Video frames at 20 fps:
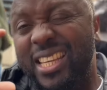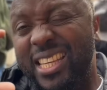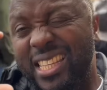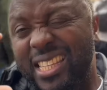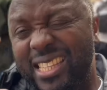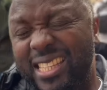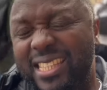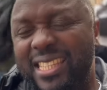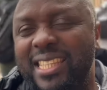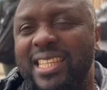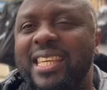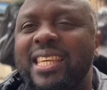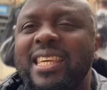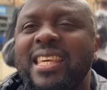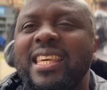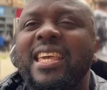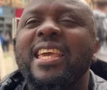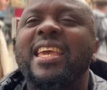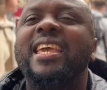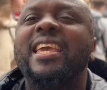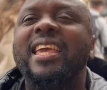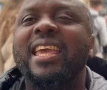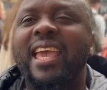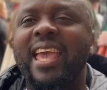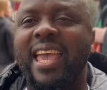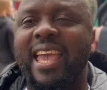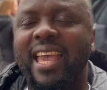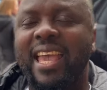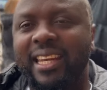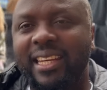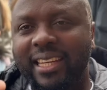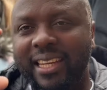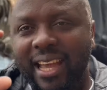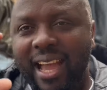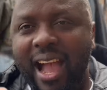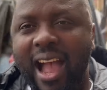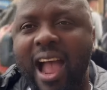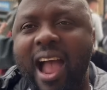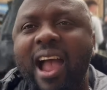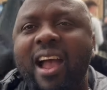
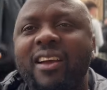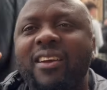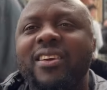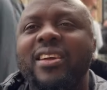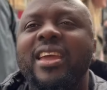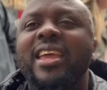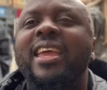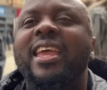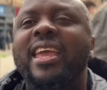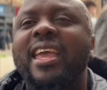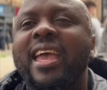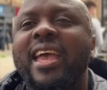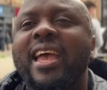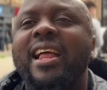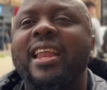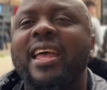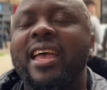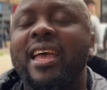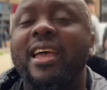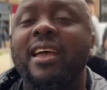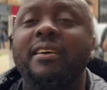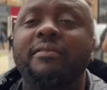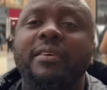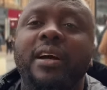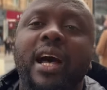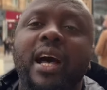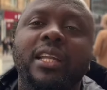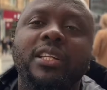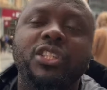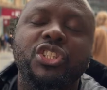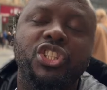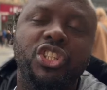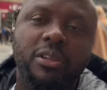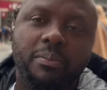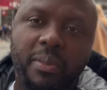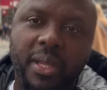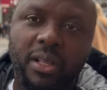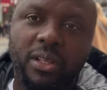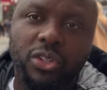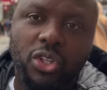
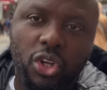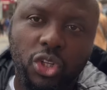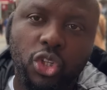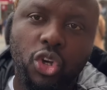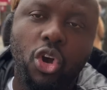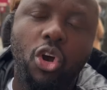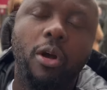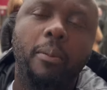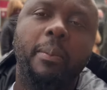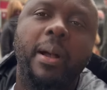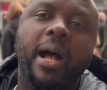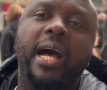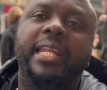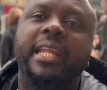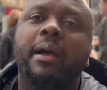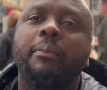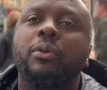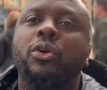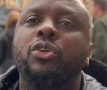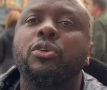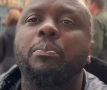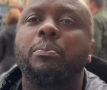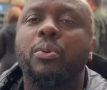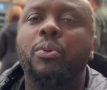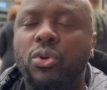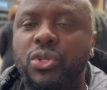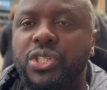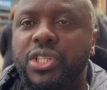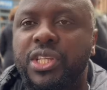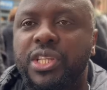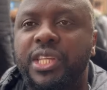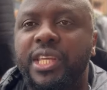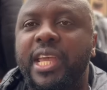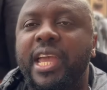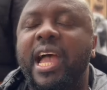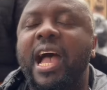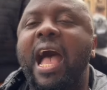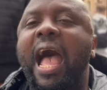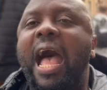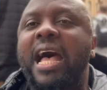DUCANRALF@gmail.com, and I'm going to post it
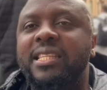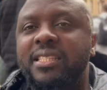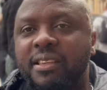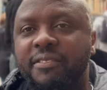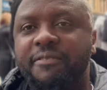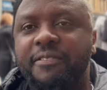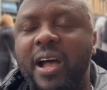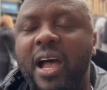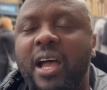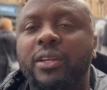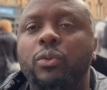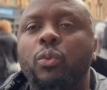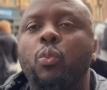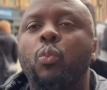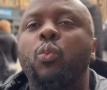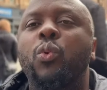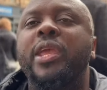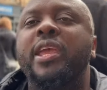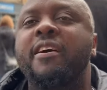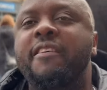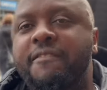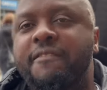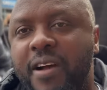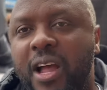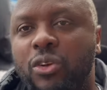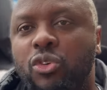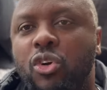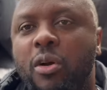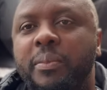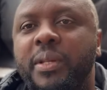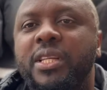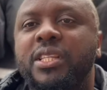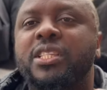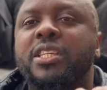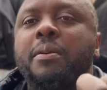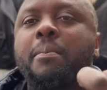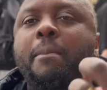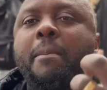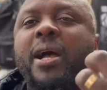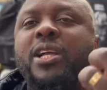here as a fan. We are a fan
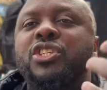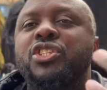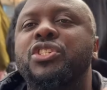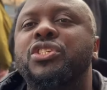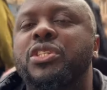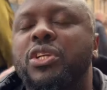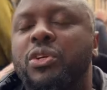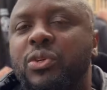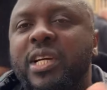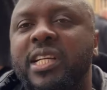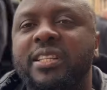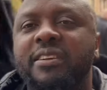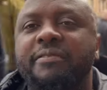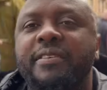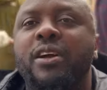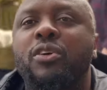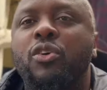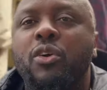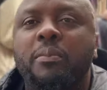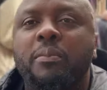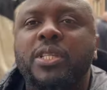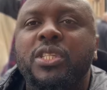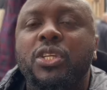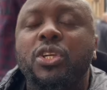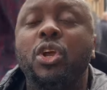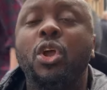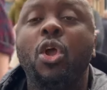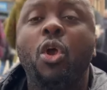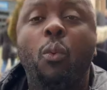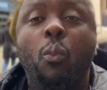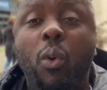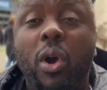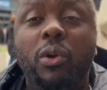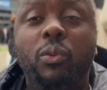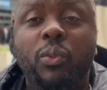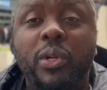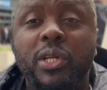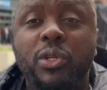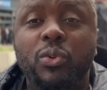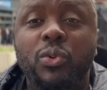community, Manchester United fan community. What
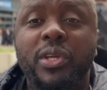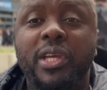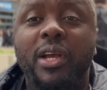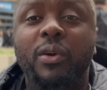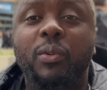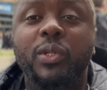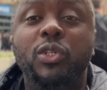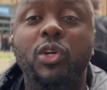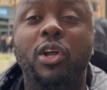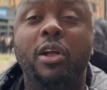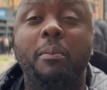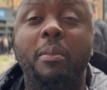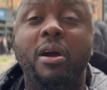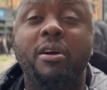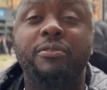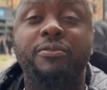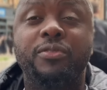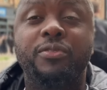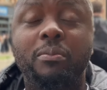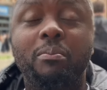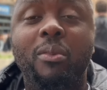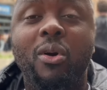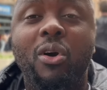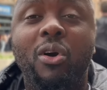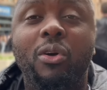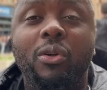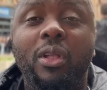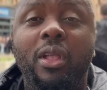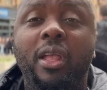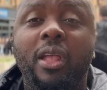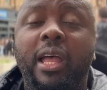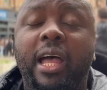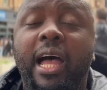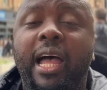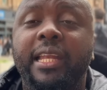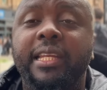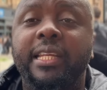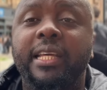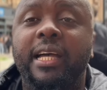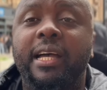we do here, we talk about football
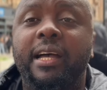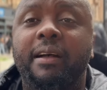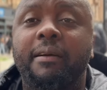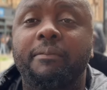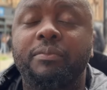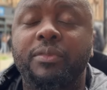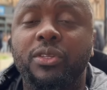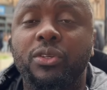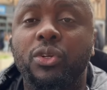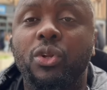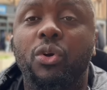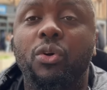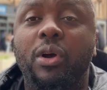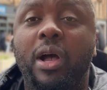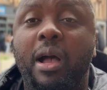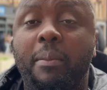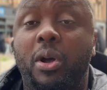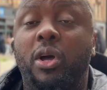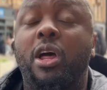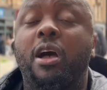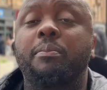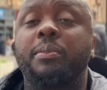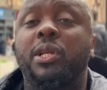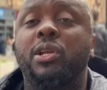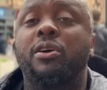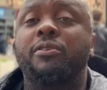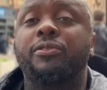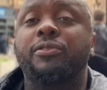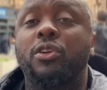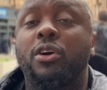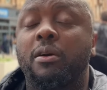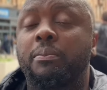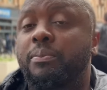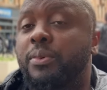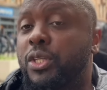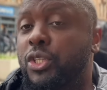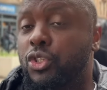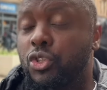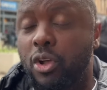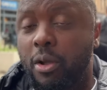and you know, about our beloved club.
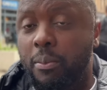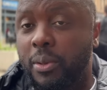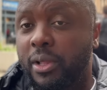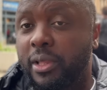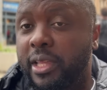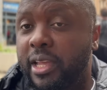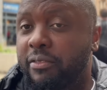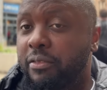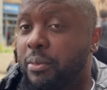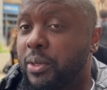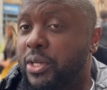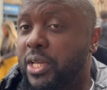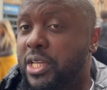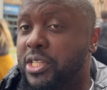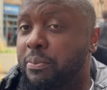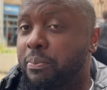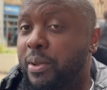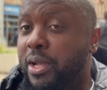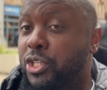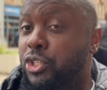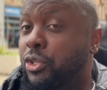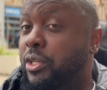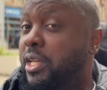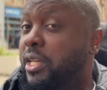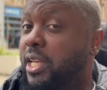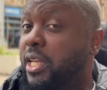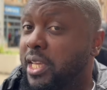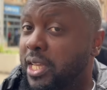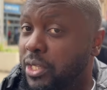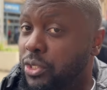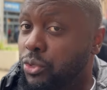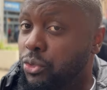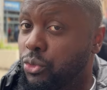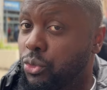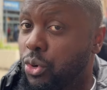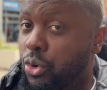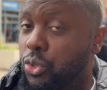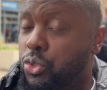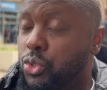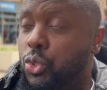It's normal, everybody has a passion, and I guess you
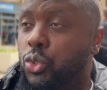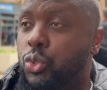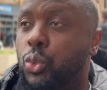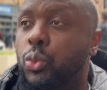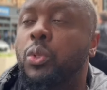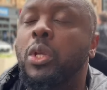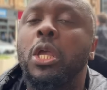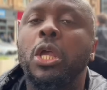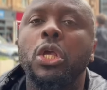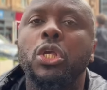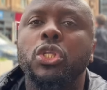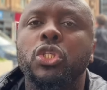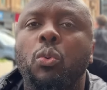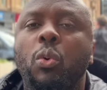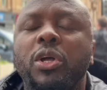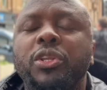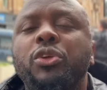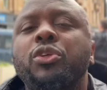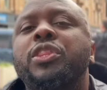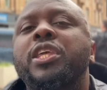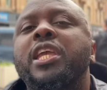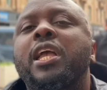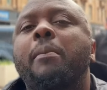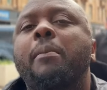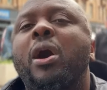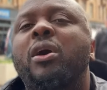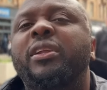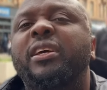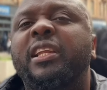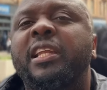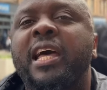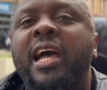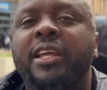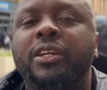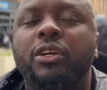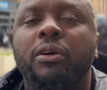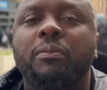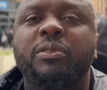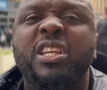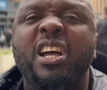also do. So what do you think about our
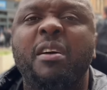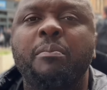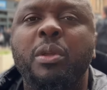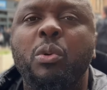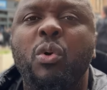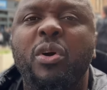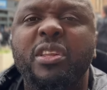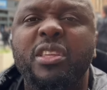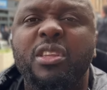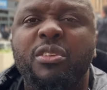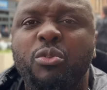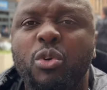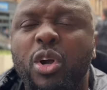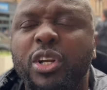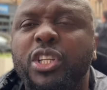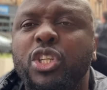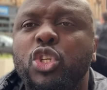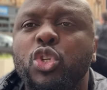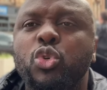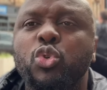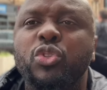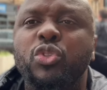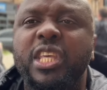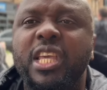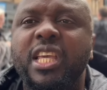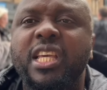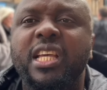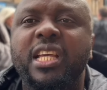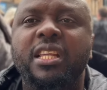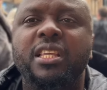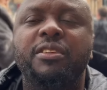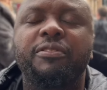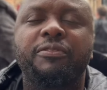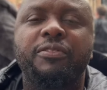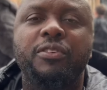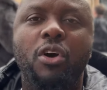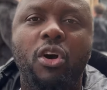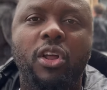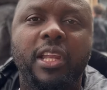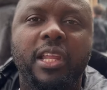lineup? Tell me what you think is it a
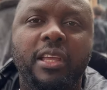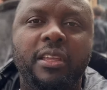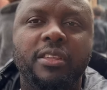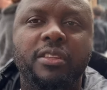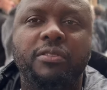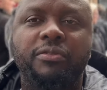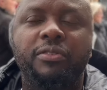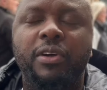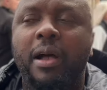flawless